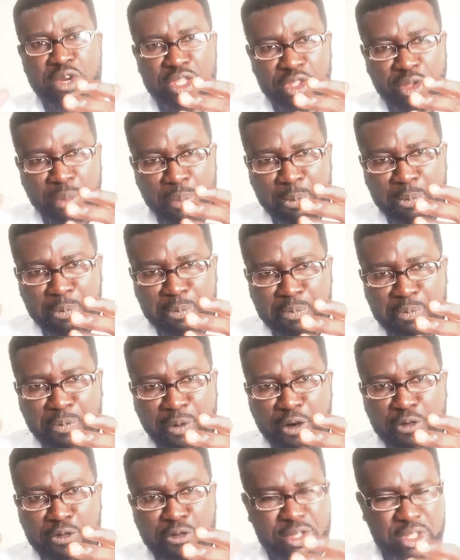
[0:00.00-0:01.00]

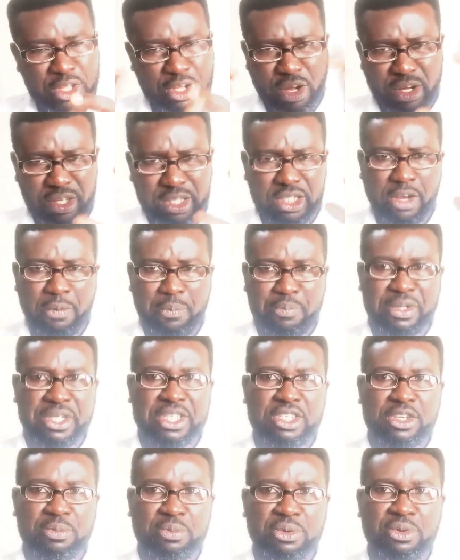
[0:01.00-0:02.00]
the concept
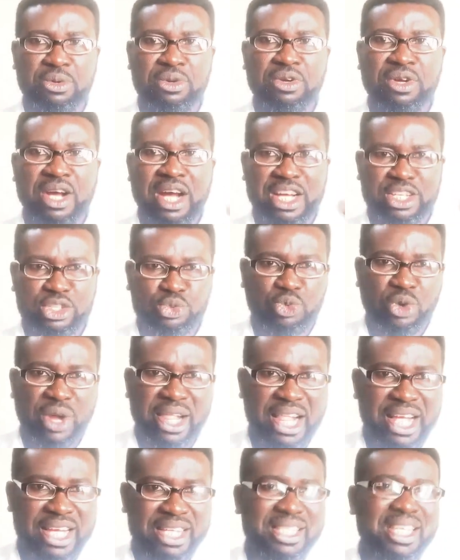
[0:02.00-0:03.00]
principle, as
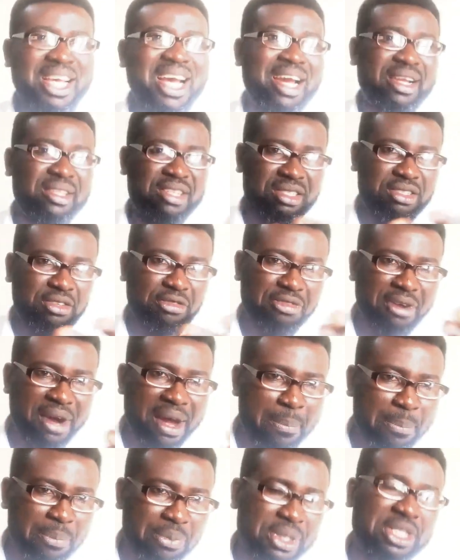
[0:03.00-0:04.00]
well as identify
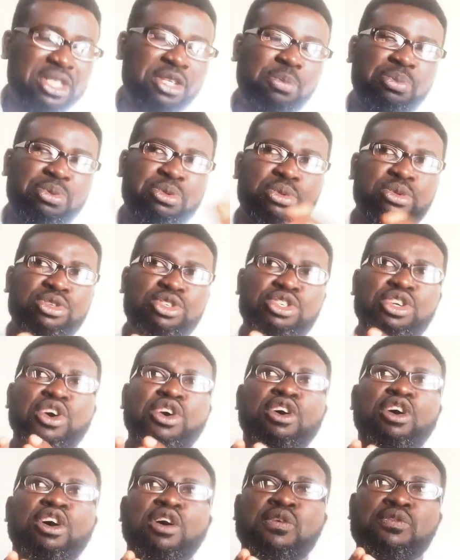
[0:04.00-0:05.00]
principles
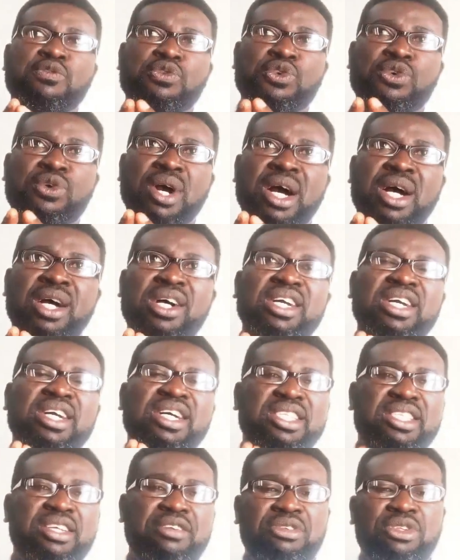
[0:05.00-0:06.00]
of rural
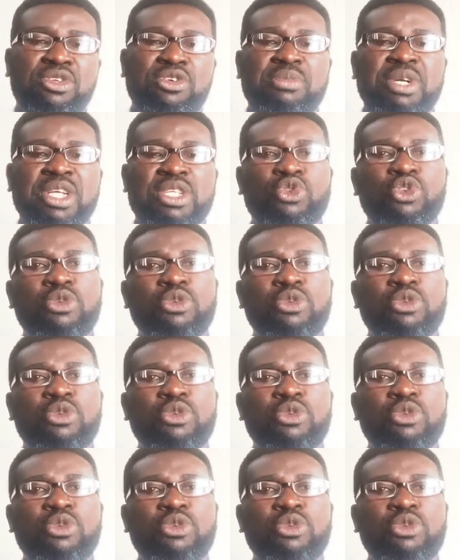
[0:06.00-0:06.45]
development.